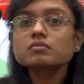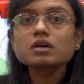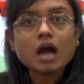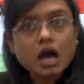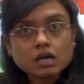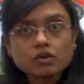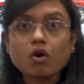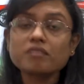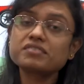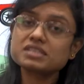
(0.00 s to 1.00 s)
car.
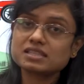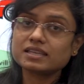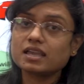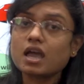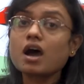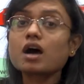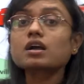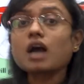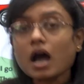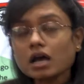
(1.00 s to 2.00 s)
Obviously, a
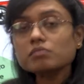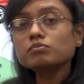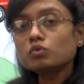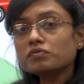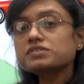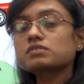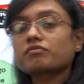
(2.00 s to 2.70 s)
car moves